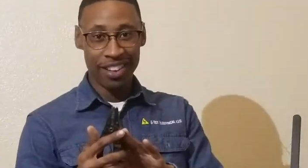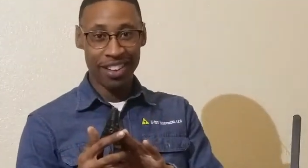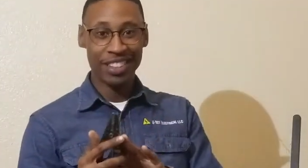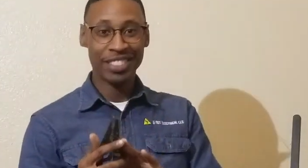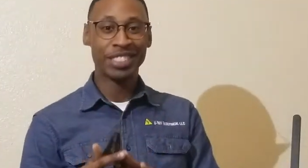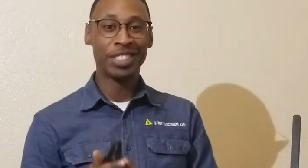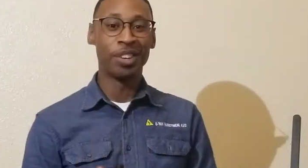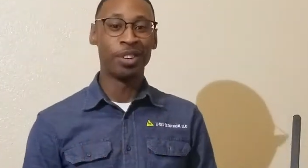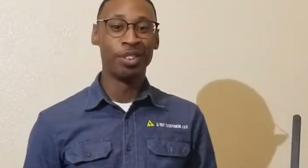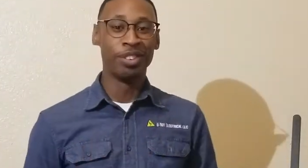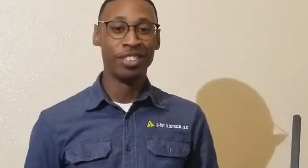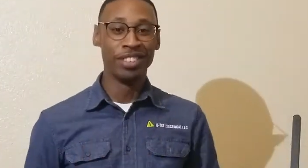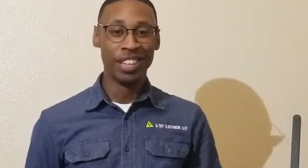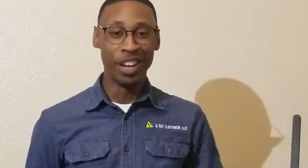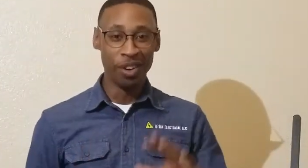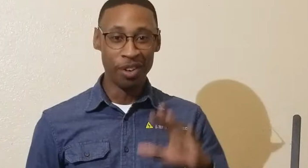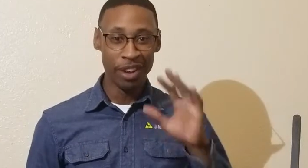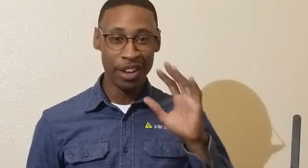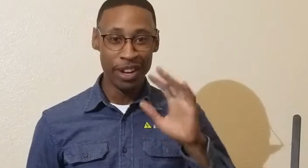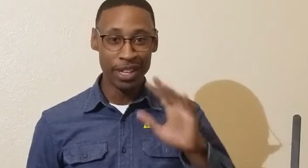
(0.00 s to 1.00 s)
So
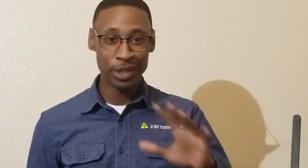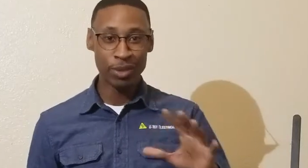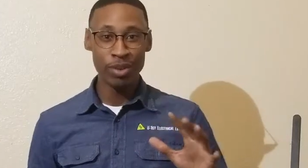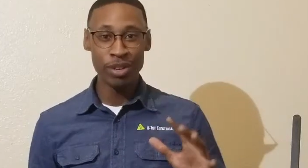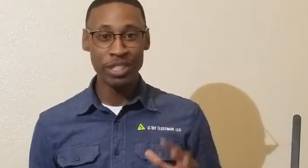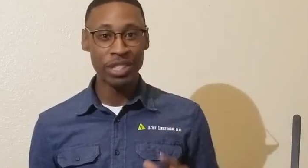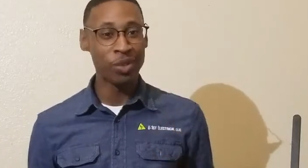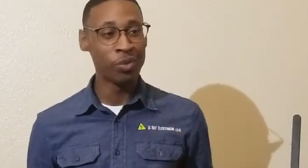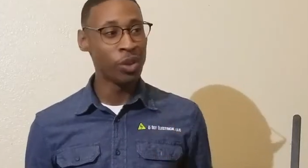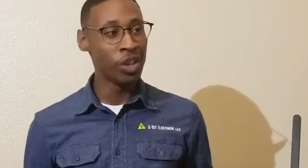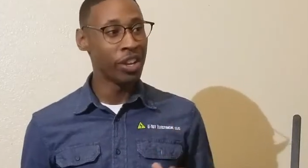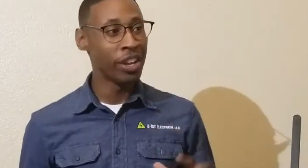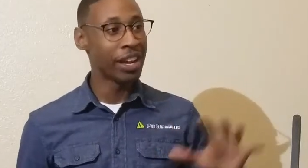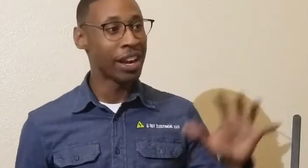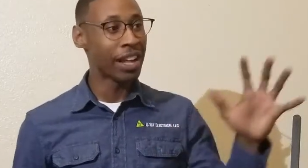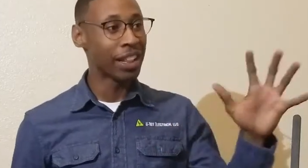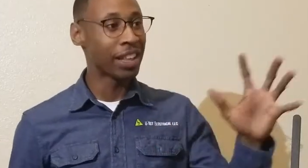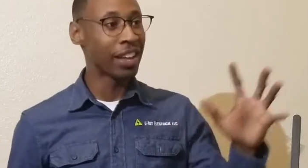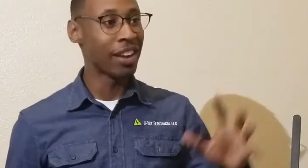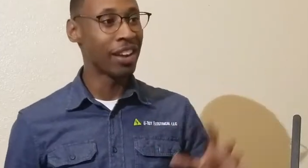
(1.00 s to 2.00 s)
don't get it twisted when you get
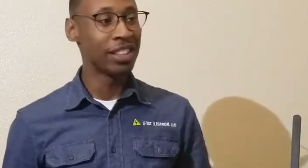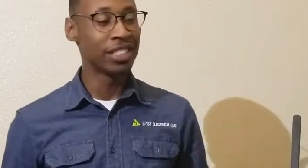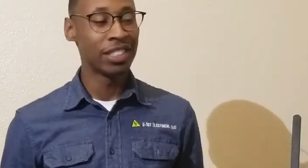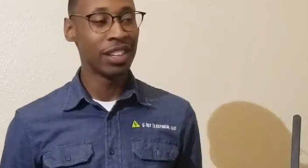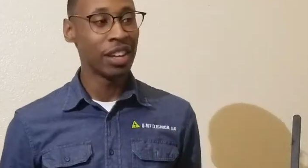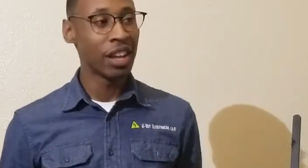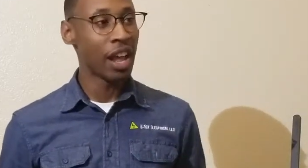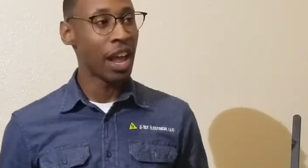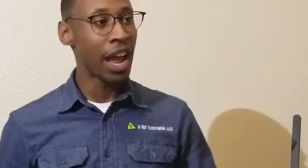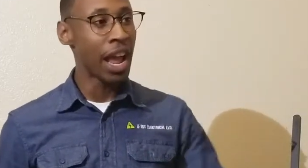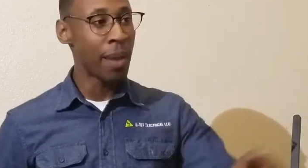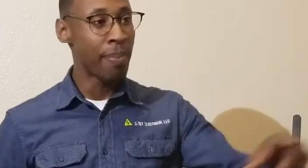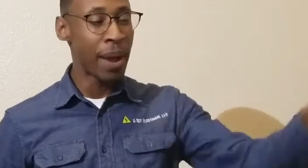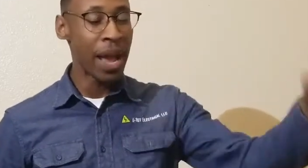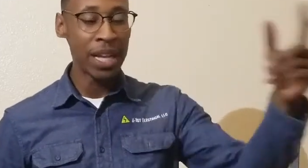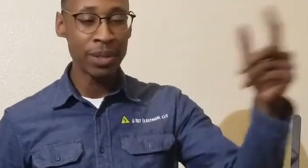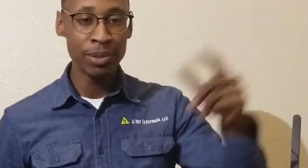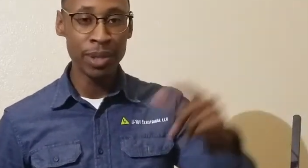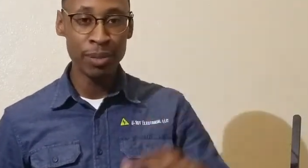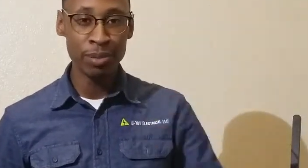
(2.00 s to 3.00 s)
out there. Hey,
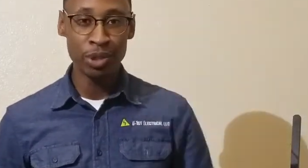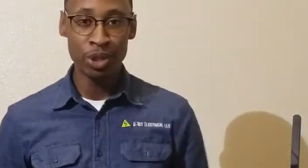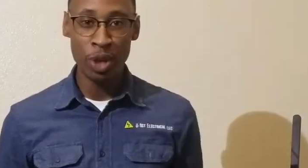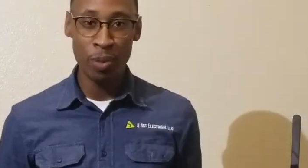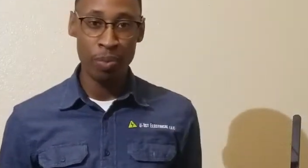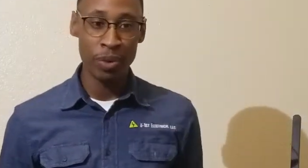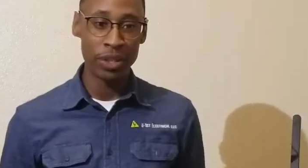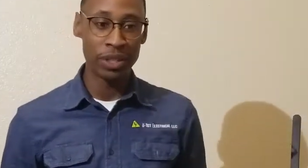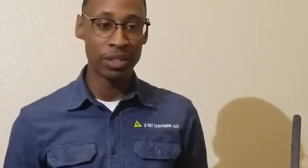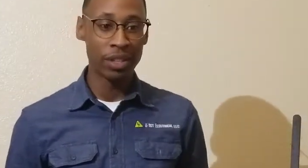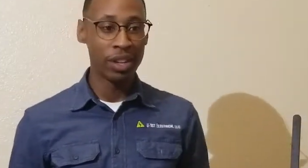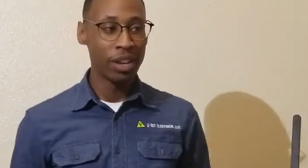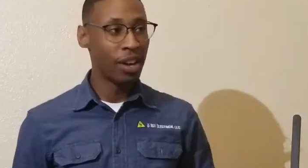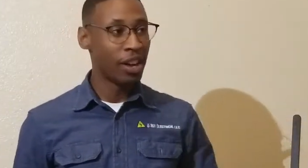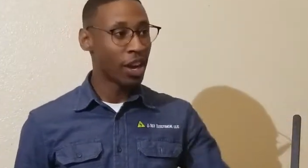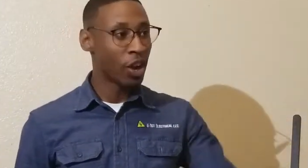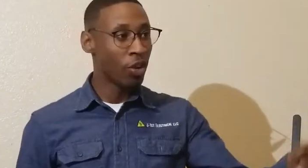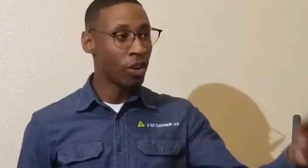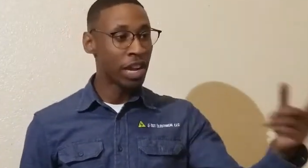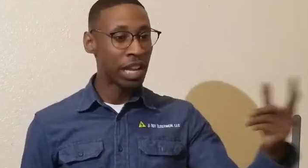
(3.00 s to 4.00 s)
pass me them strippers.
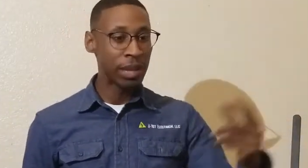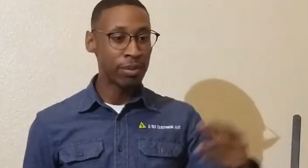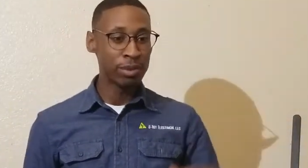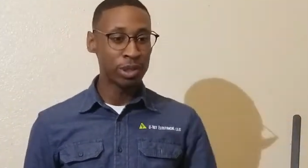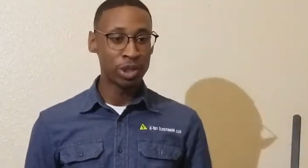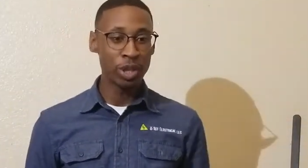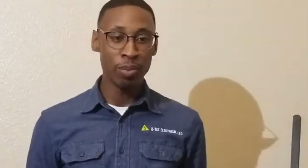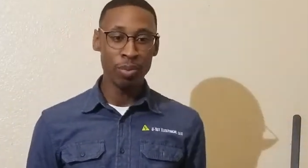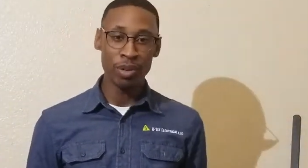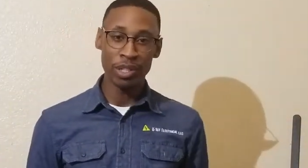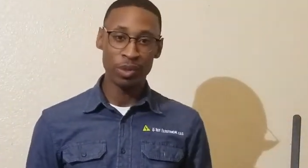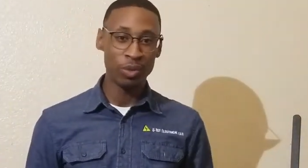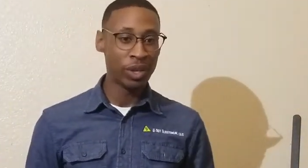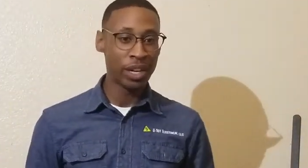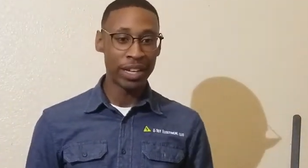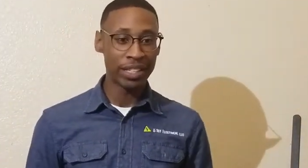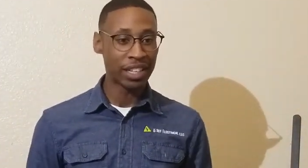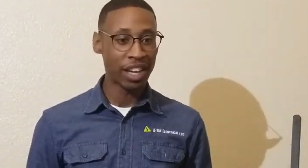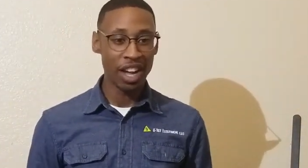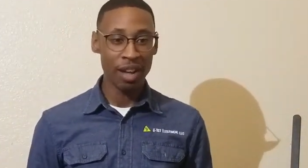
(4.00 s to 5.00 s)
Go get them strippers. We're
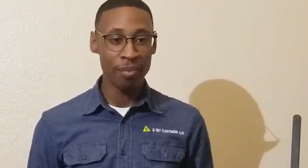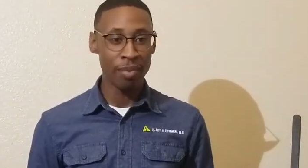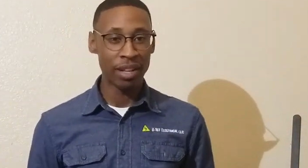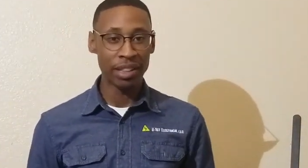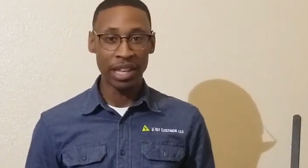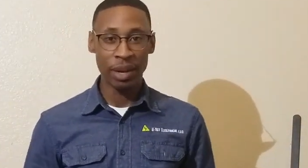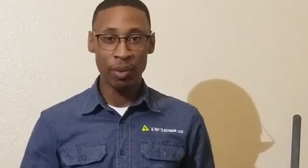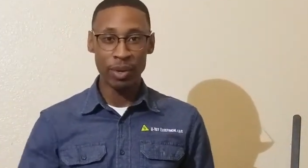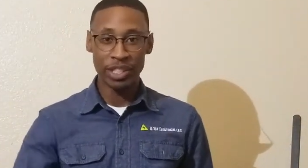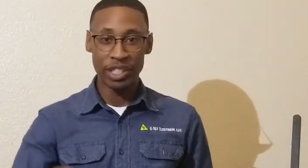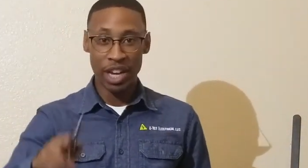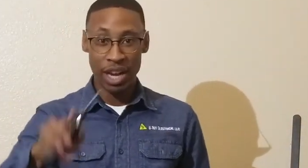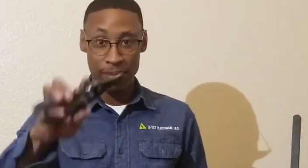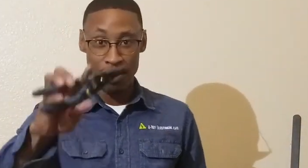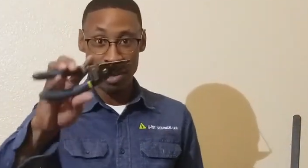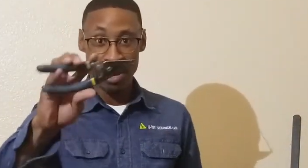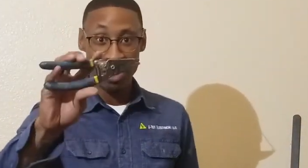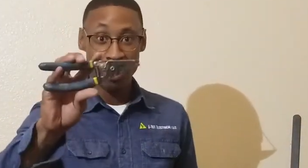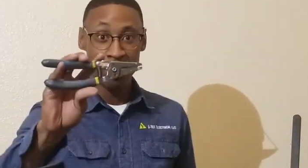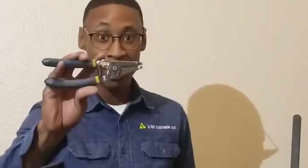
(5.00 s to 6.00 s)
not talking about that. We're talking
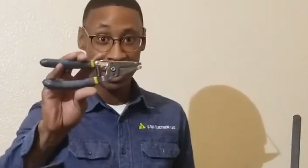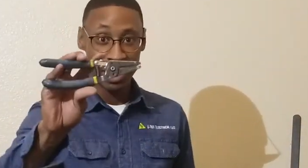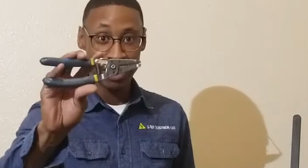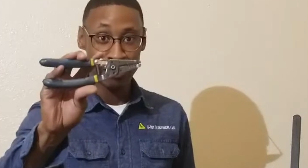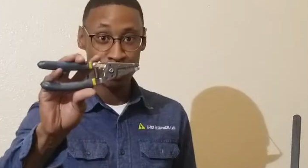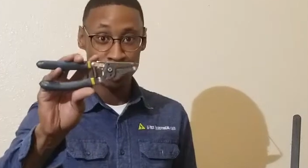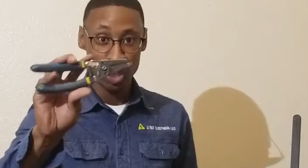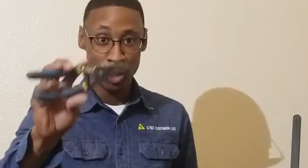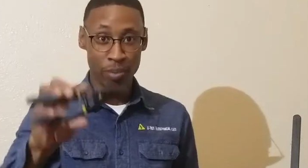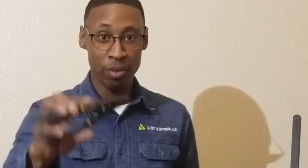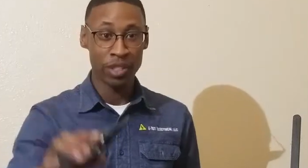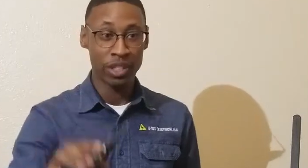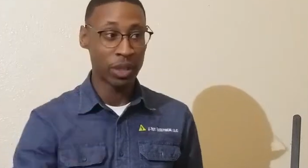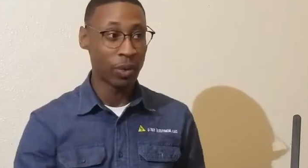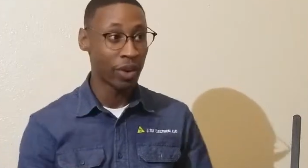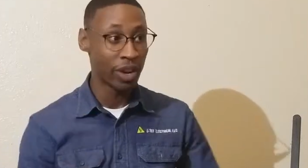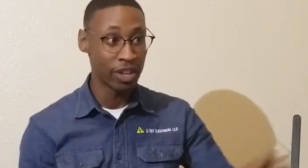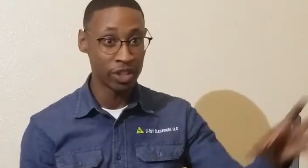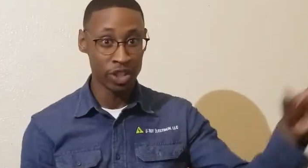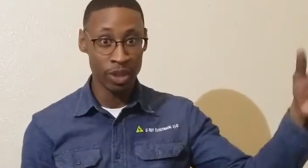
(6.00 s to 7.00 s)
about go get them strippers so we
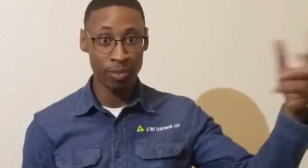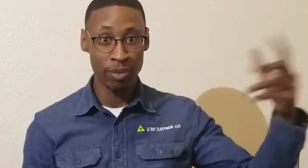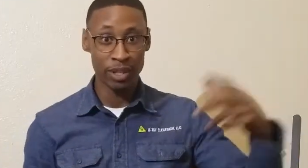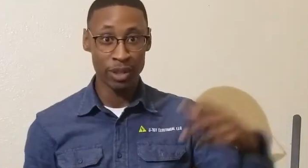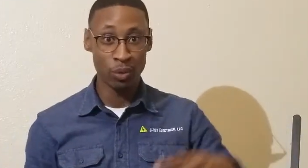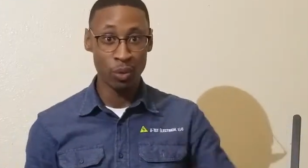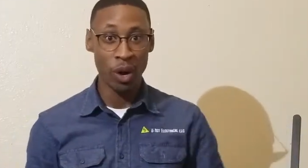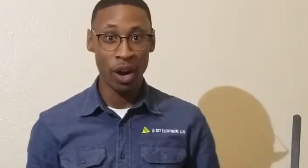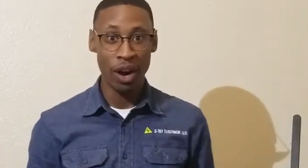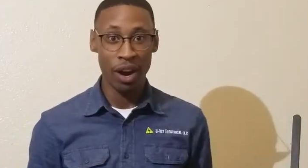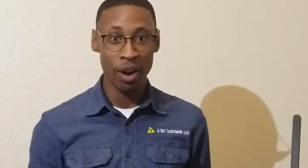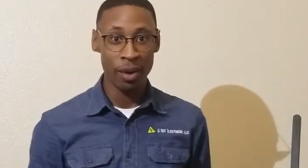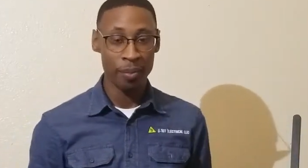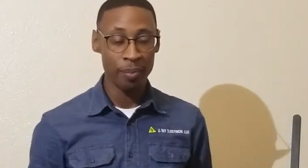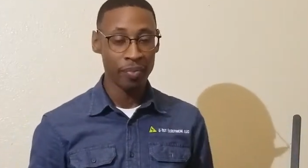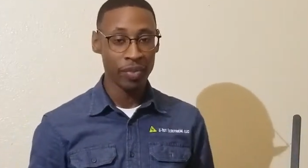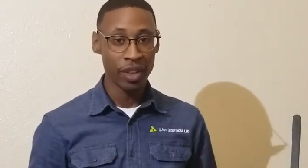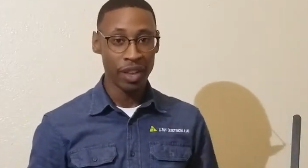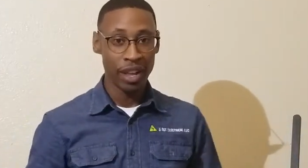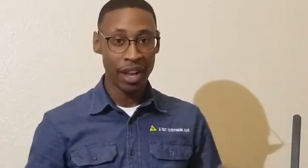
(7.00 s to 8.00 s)
can strip this wire
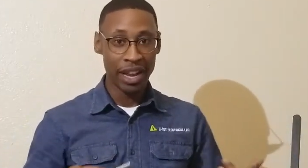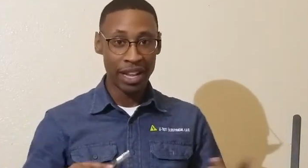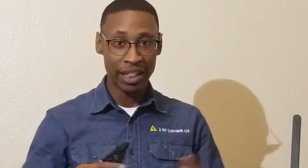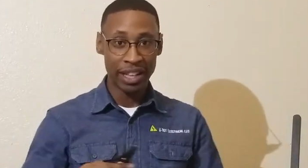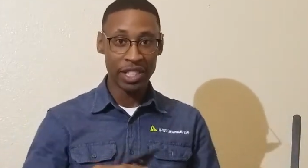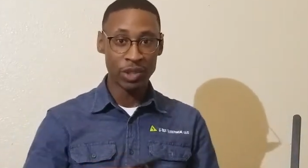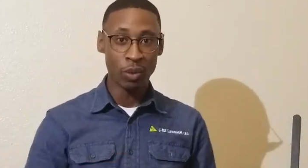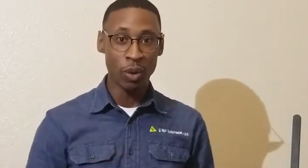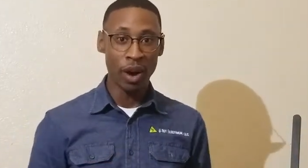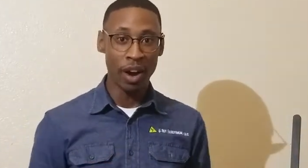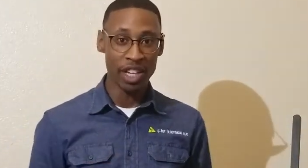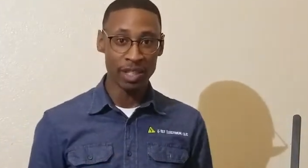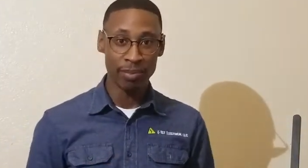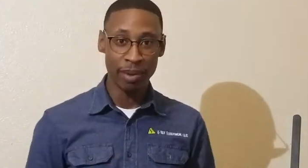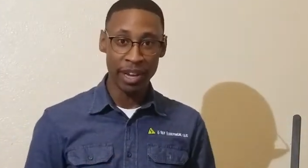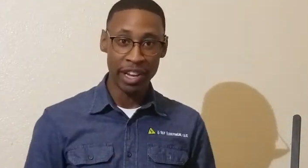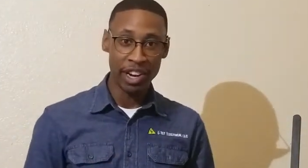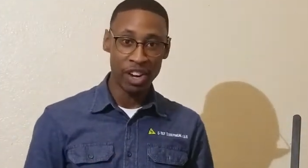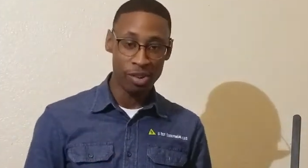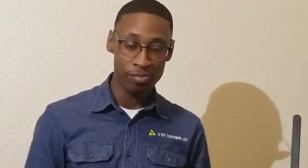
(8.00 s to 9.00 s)
and get these wires
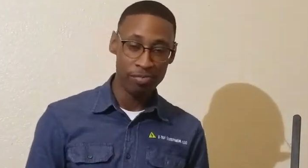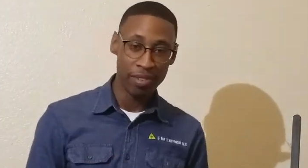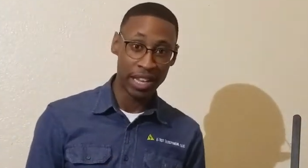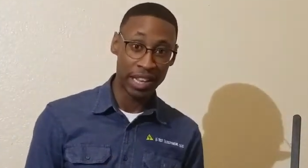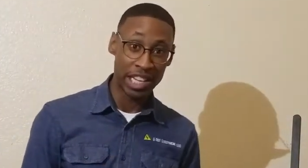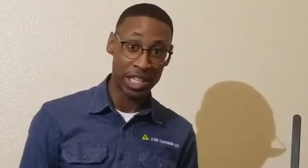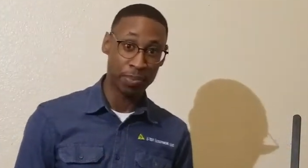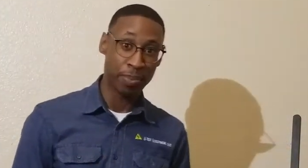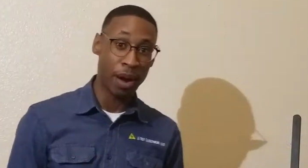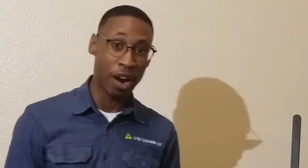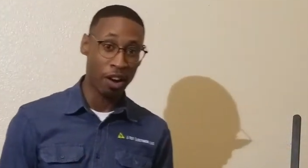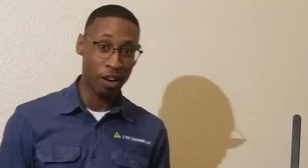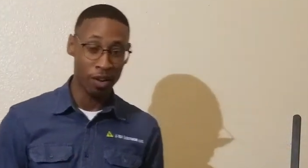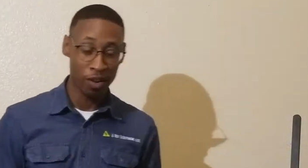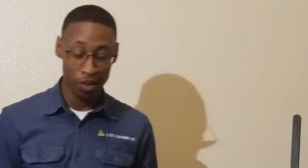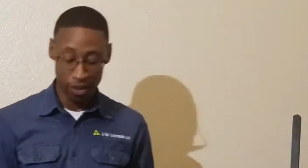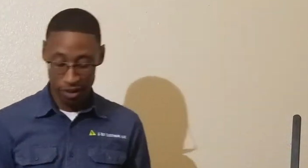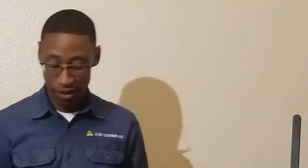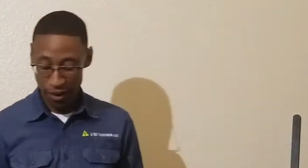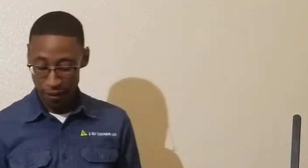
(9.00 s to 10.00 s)
made up, get this power
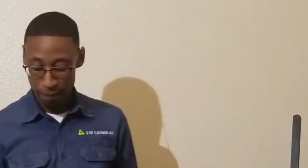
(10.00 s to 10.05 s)
on.